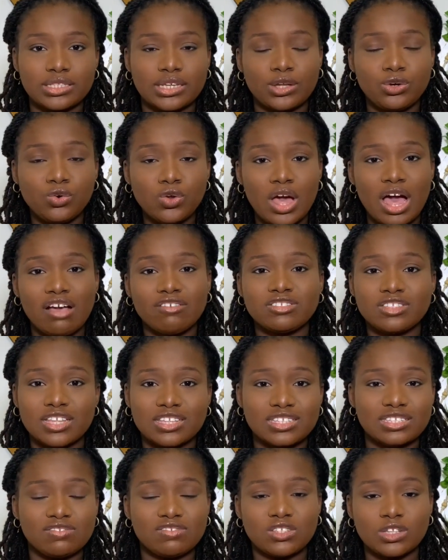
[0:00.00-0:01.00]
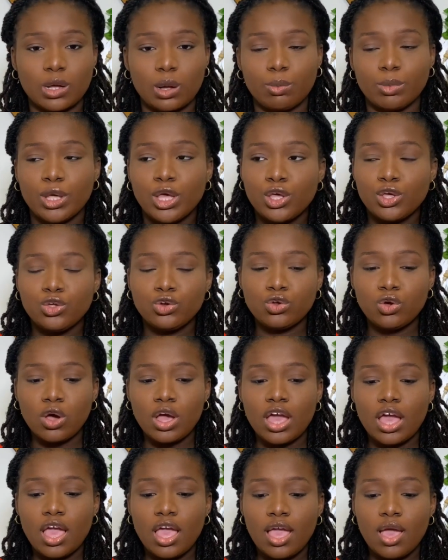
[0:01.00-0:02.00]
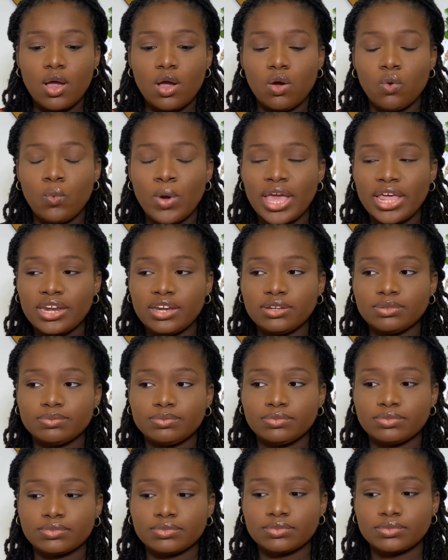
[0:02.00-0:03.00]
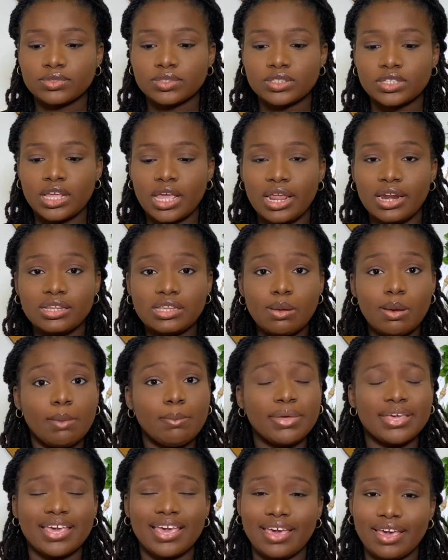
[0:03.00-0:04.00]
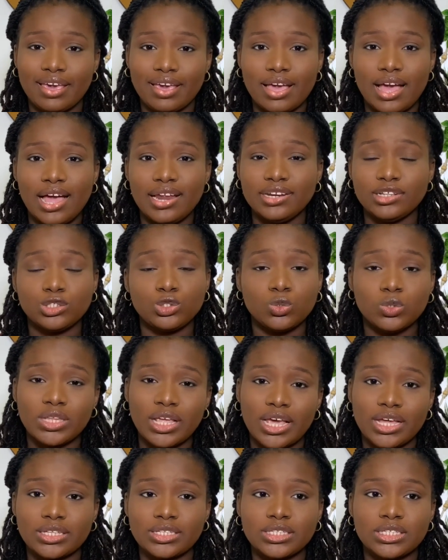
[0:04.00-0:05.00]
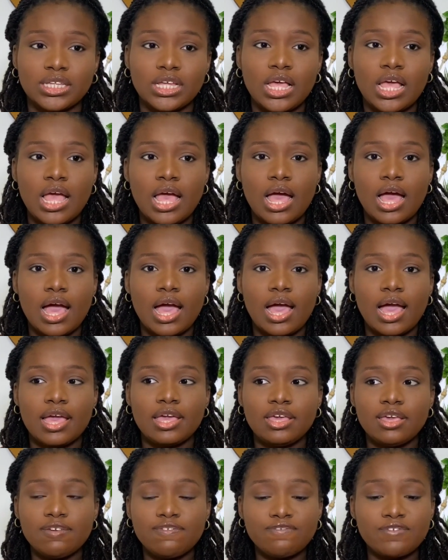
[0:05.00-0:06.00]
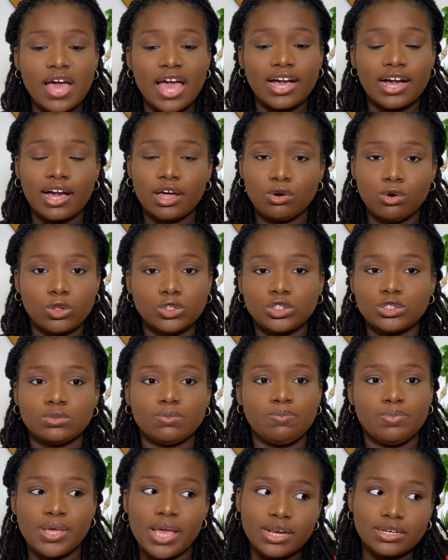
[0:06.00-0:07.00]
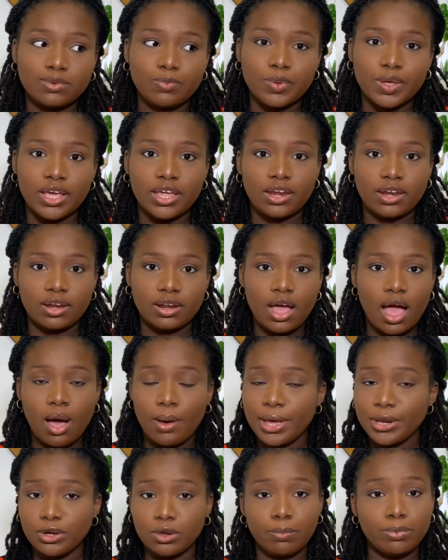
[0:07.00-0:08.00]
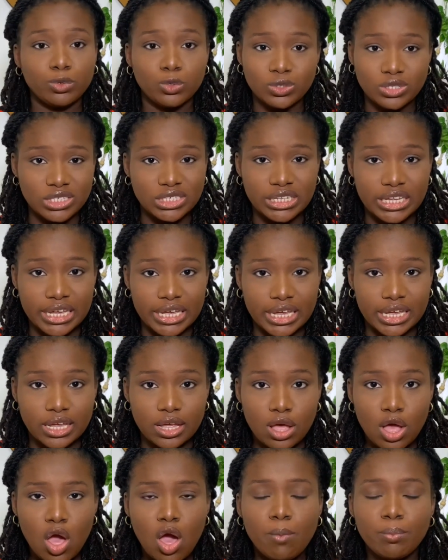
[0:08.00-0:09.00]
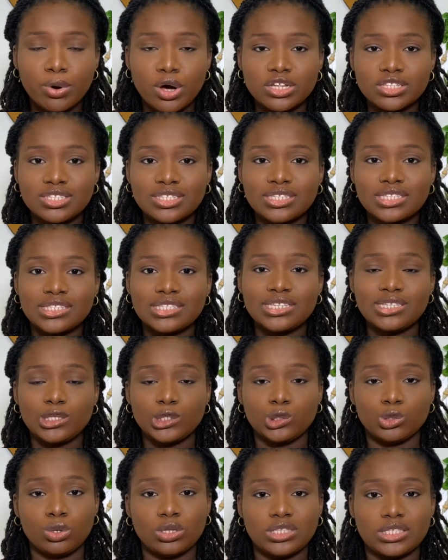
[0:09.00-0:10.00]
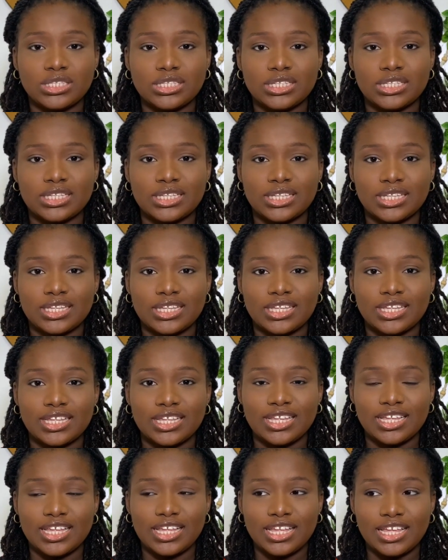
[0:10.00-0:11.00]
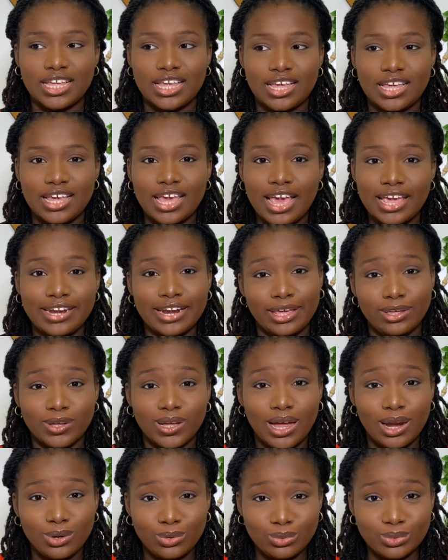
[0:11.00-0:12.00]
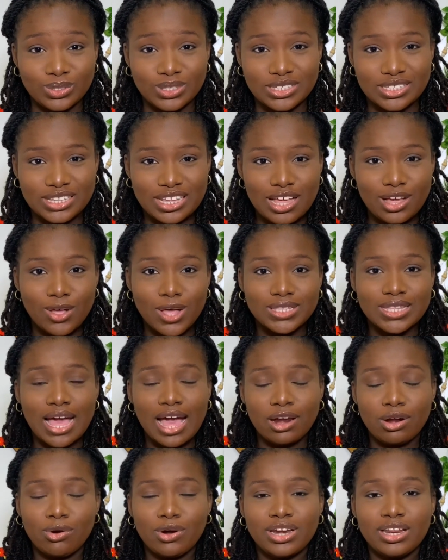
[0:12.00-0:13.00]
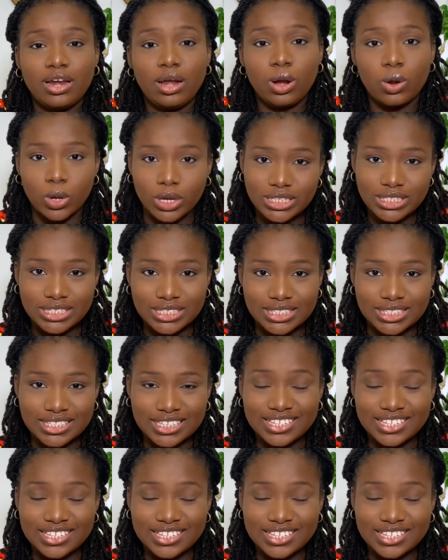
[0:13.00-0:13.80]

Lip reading: I know I have sensitive scalp. You know, when anytime I make hair and it's too tight, if I cannot bear the pain, I'll end up losing the hair. But this is not hair that you can lose because I had already locked it.